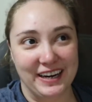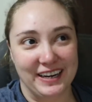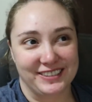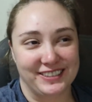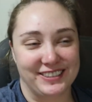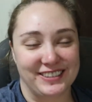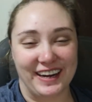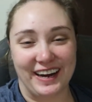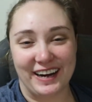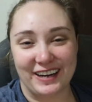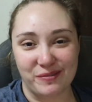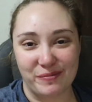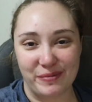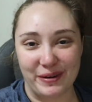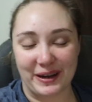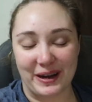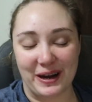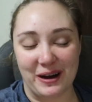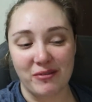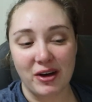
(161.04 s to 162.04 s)
because she had to
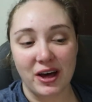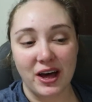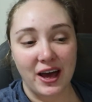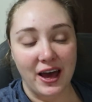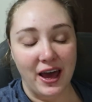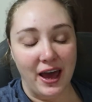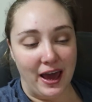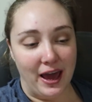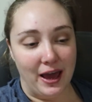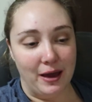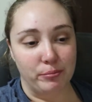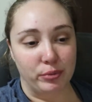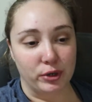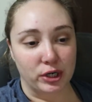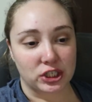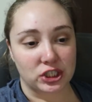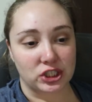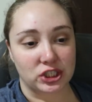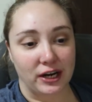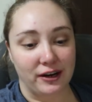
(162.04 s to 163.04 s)
pick up a
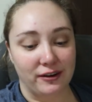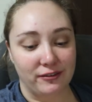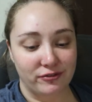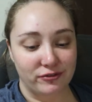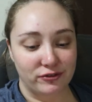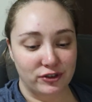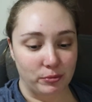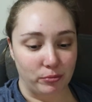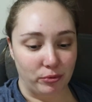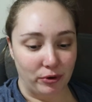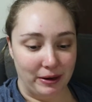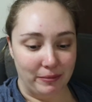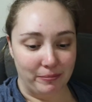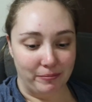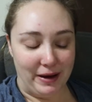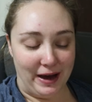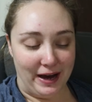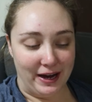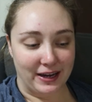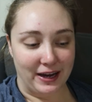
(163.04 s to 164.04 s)
bookshelf to bring
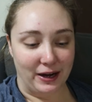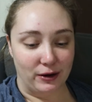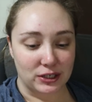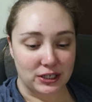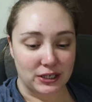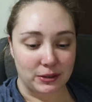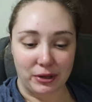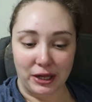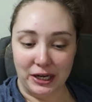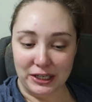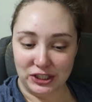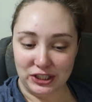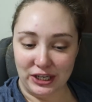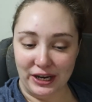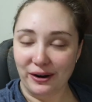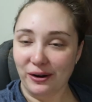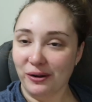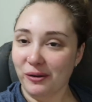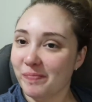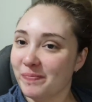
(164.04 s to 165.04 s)
back out to Blind
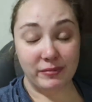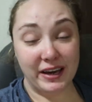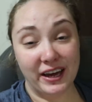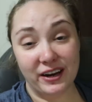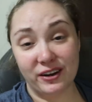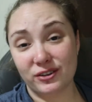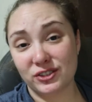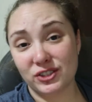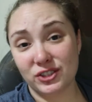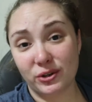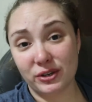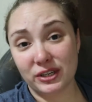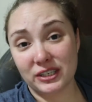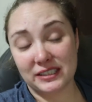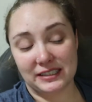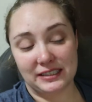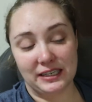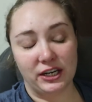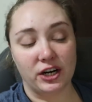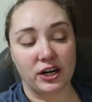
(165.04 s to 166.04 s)
Channel. But yeah, no, it was so good
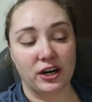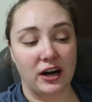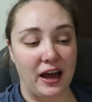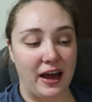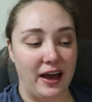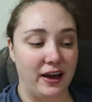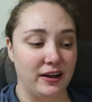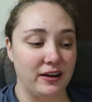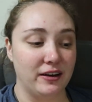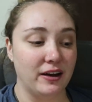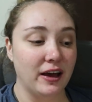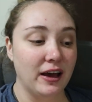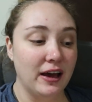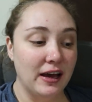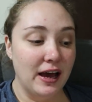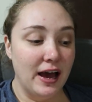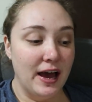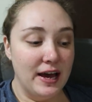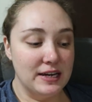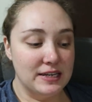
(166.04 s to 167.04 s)
to see her and
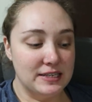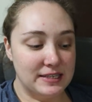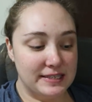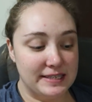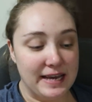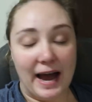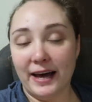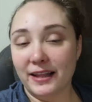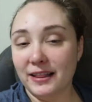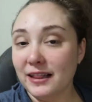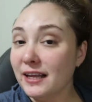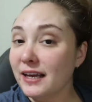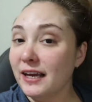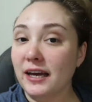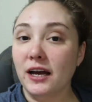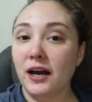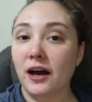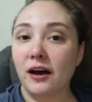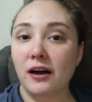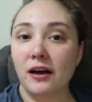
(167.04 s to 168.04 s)

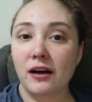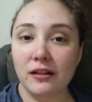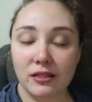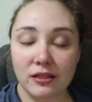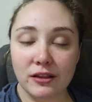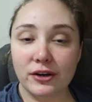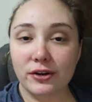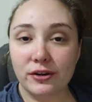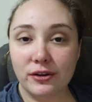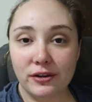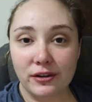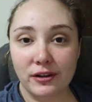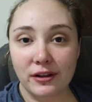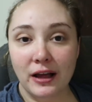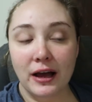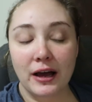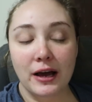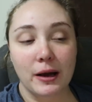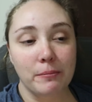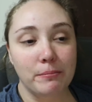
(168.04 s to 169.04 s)
Sadly, little
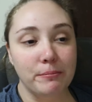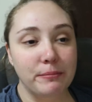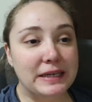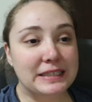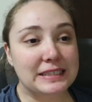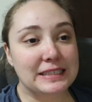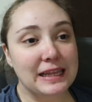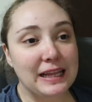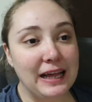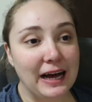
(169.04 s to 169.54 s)
Miss